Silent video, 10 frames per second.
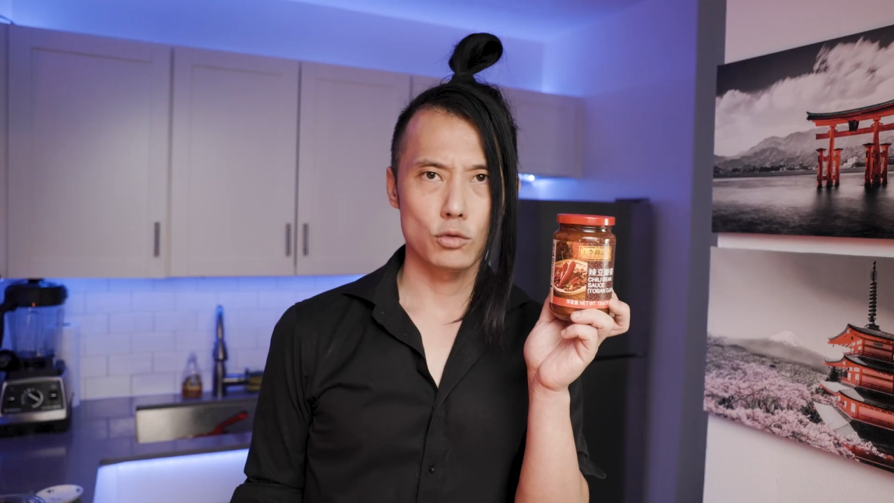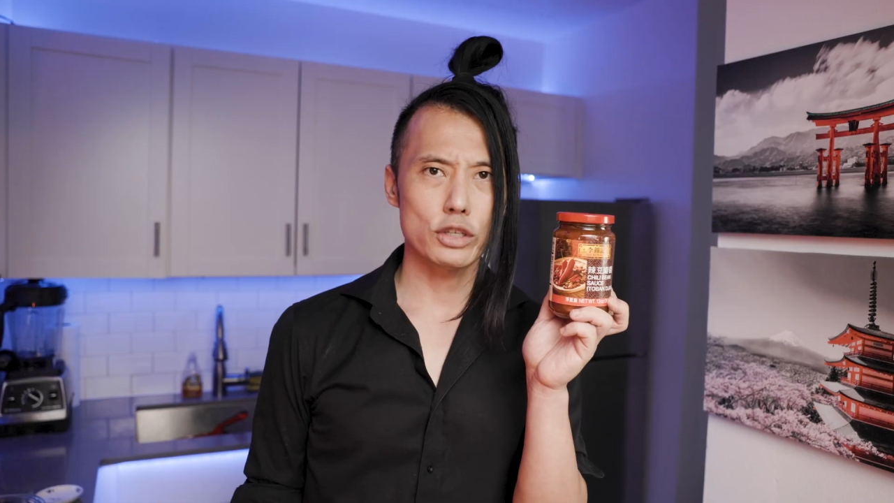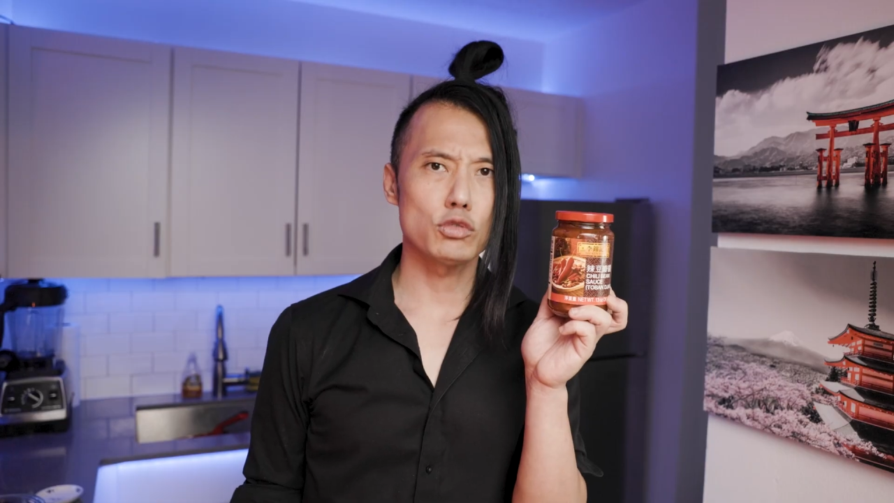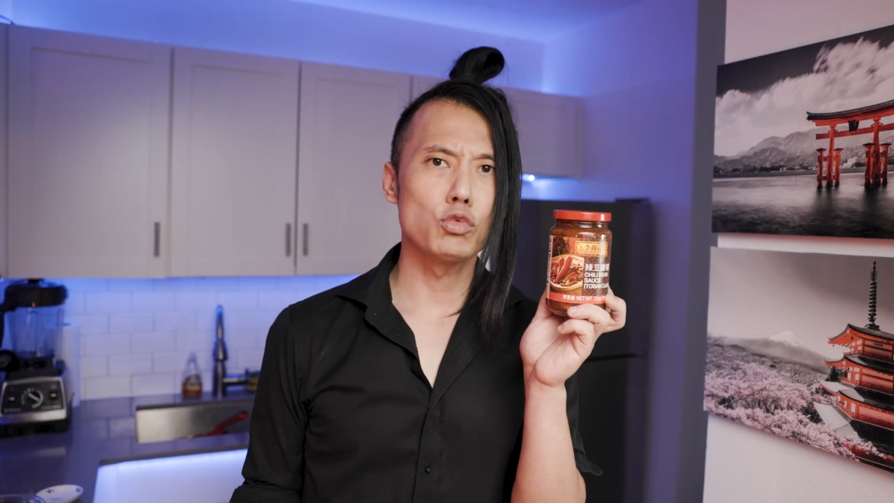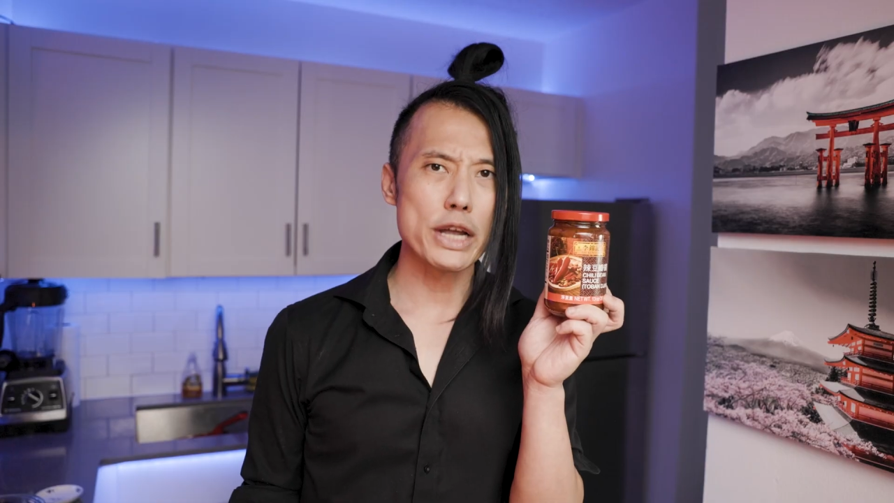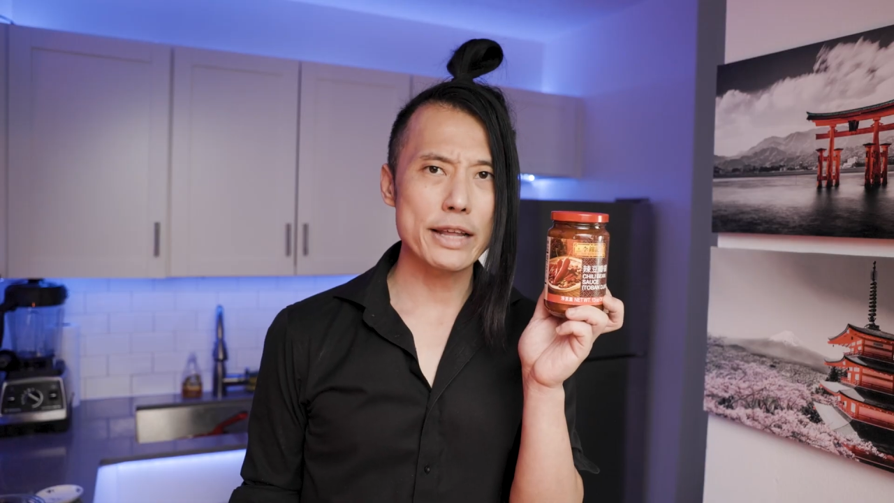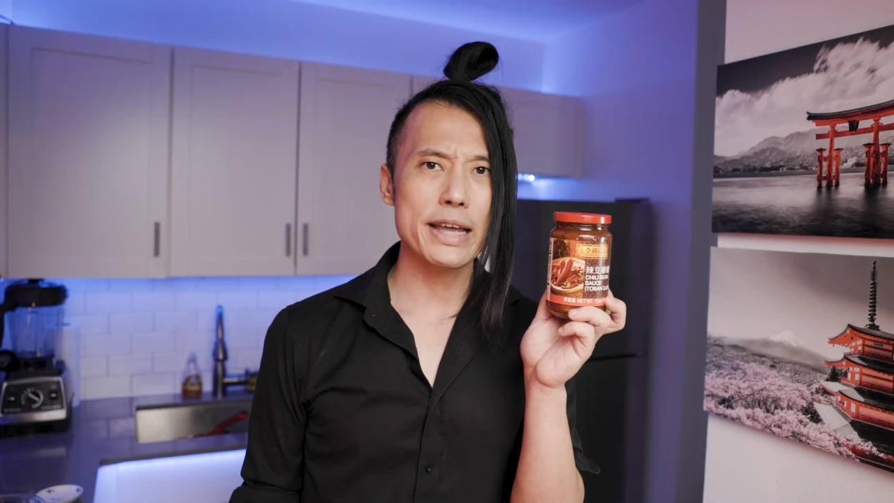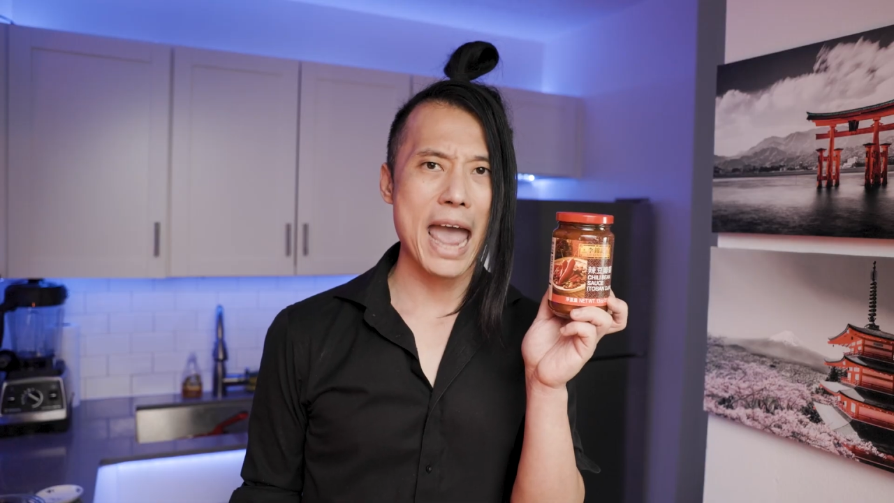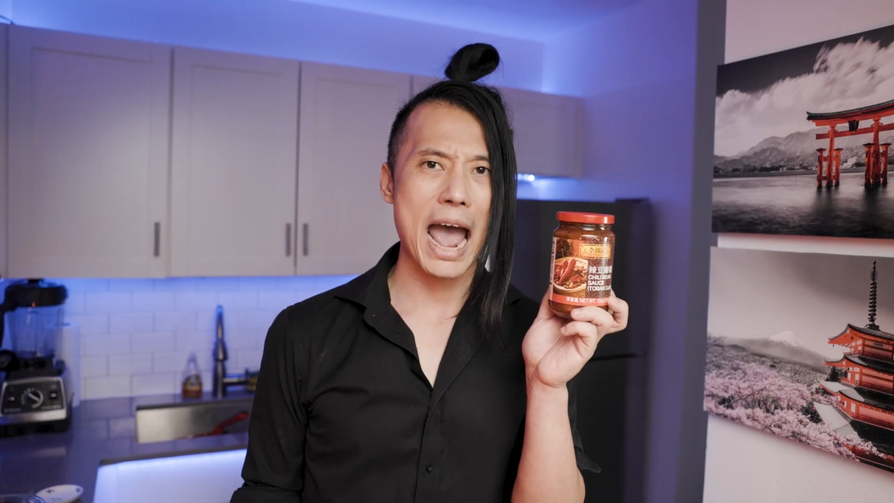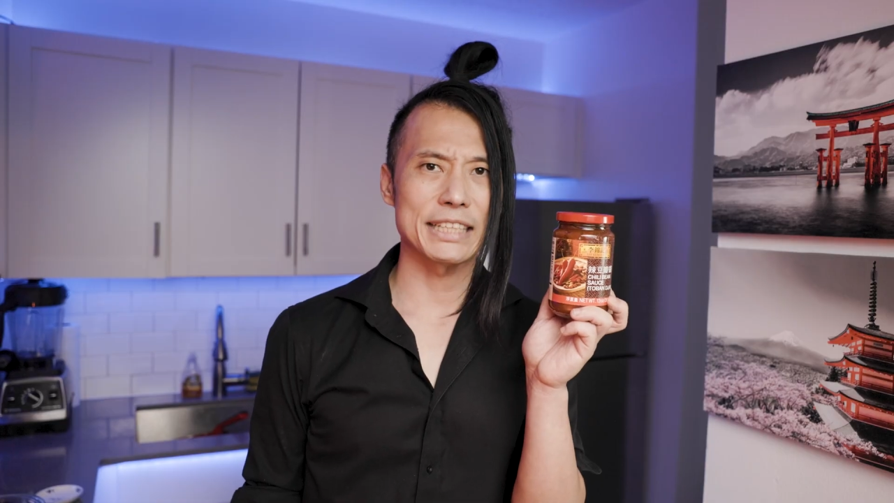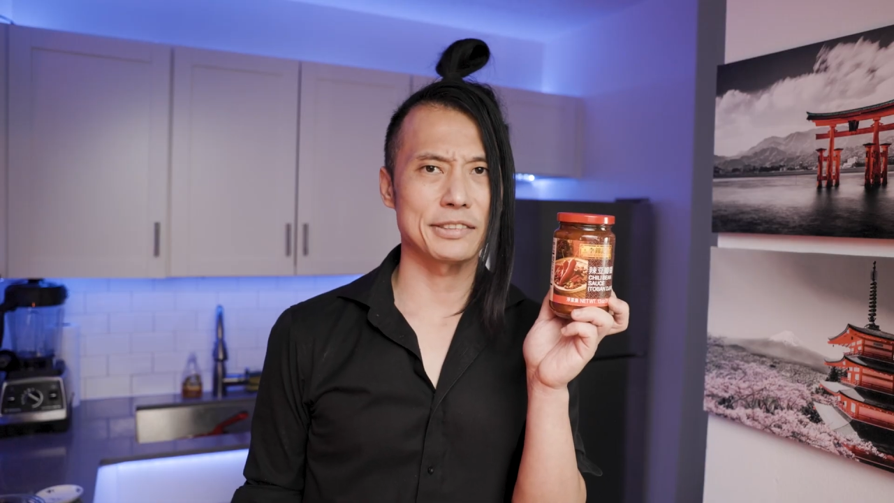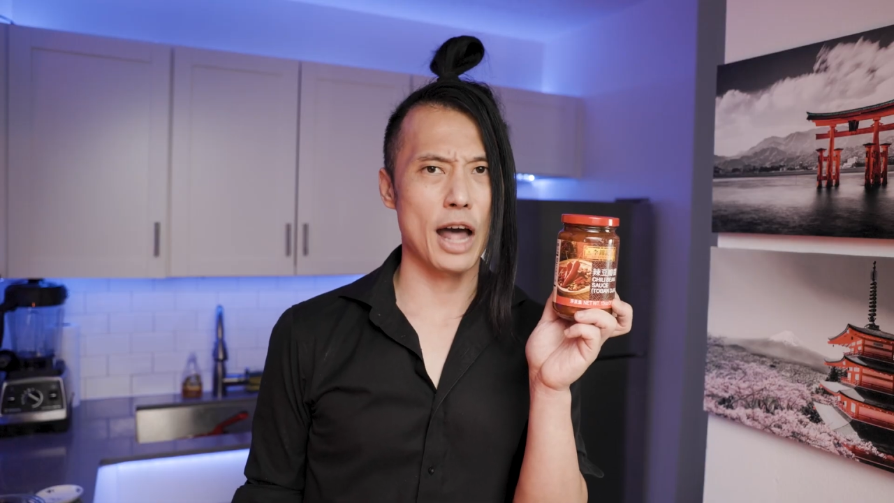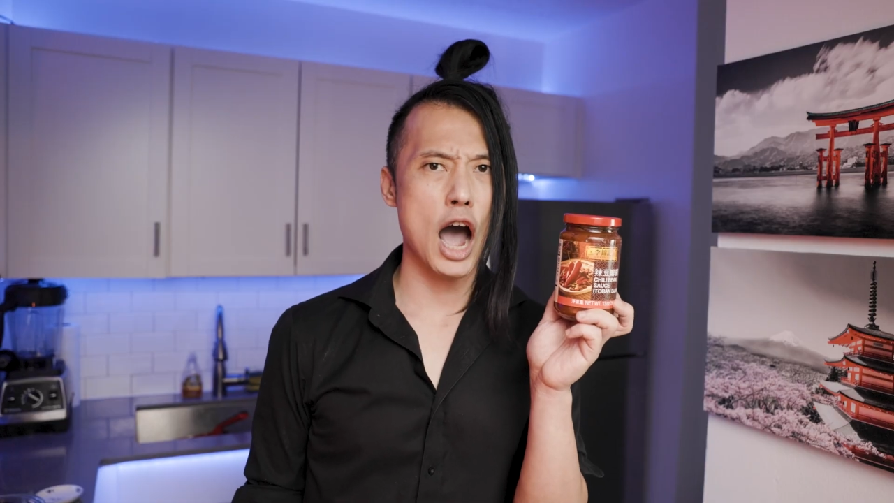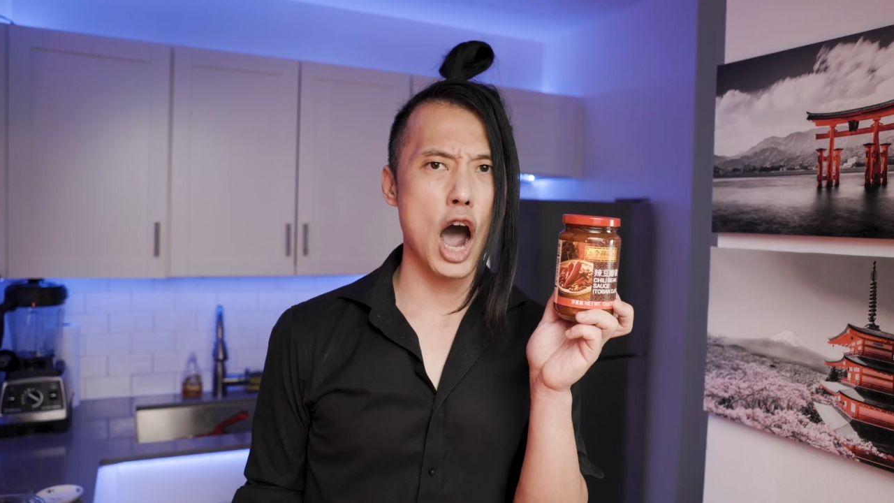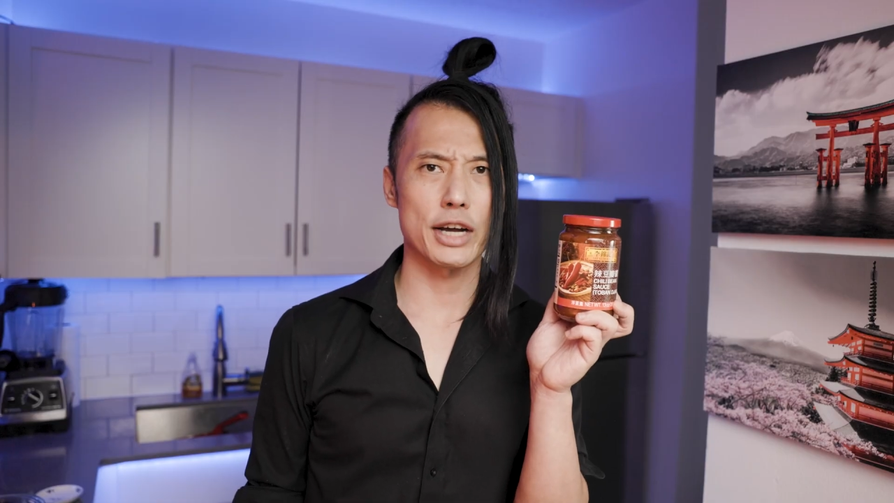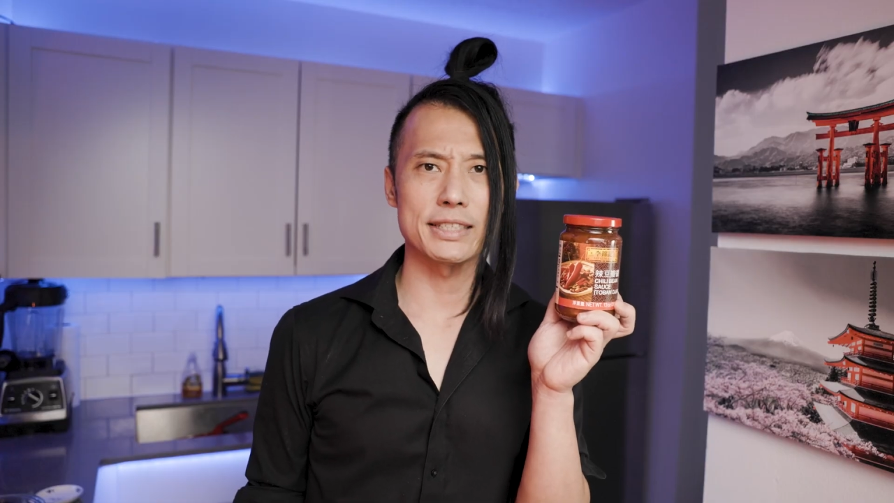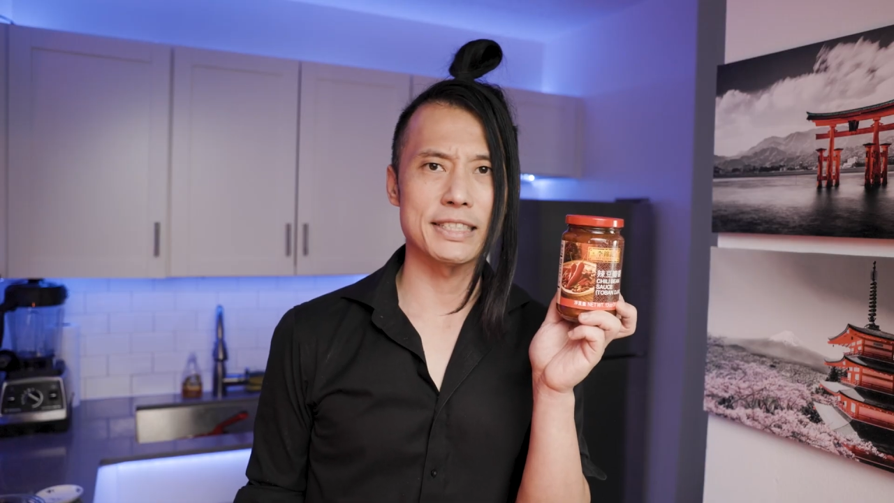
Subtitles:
which really adds the hot